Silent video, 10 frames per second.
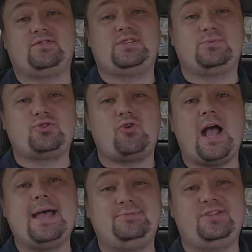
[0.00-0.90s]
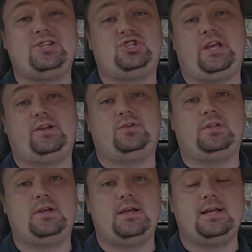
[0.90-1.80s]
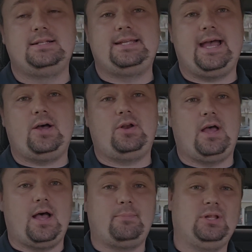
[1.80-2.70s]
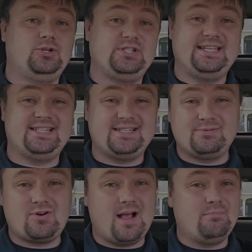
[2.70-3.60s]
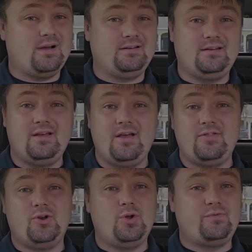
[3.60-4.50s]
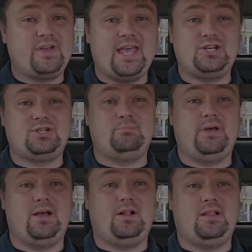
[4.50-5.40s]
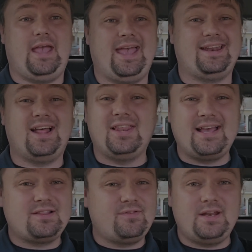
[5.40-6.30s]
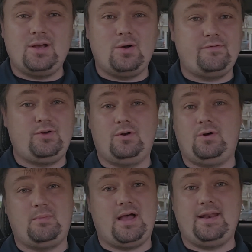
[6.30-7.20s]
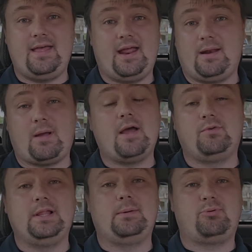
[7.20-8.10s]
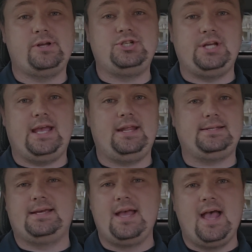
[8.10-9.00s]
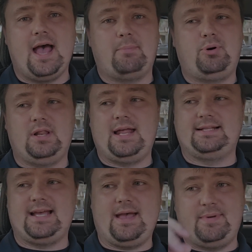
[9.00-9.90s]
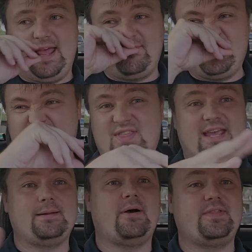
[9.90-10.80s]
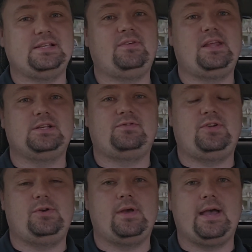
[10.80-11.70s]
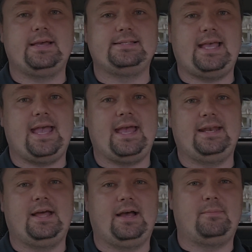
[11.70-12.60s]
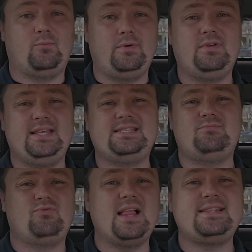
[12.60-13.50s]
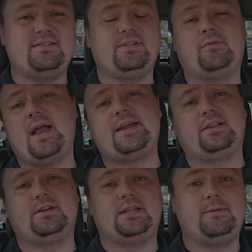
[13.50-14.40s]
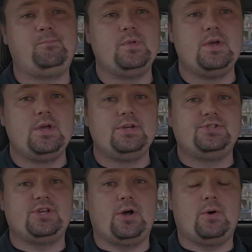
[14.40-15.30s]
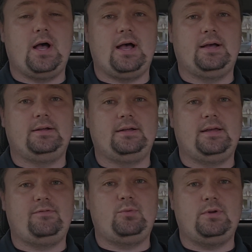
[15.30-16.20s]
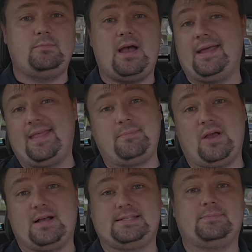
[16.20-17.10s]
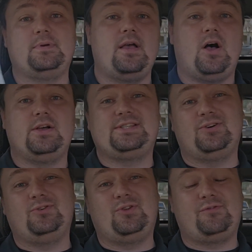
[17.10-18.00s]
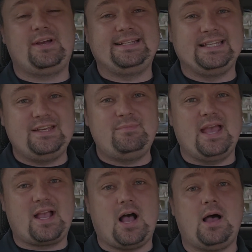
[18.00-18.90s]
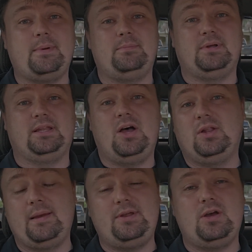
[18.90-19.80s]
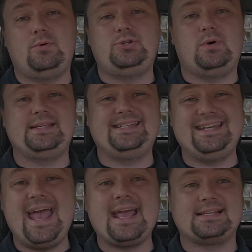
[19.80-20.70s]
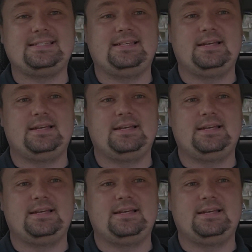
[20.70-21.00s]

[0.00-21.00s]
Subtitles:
Subscribe to the channel down below. Just hit the subscribe button, the notification bell, and like the video if you don't mind. I really appreciate it. I put a lot of time and effort thinking about these videos for you guys, and we release them relatively regularly. So if you wouldn't mind, that'd be awesome. Also, don't forget to leave me a comment below. Let me know what you want to see next.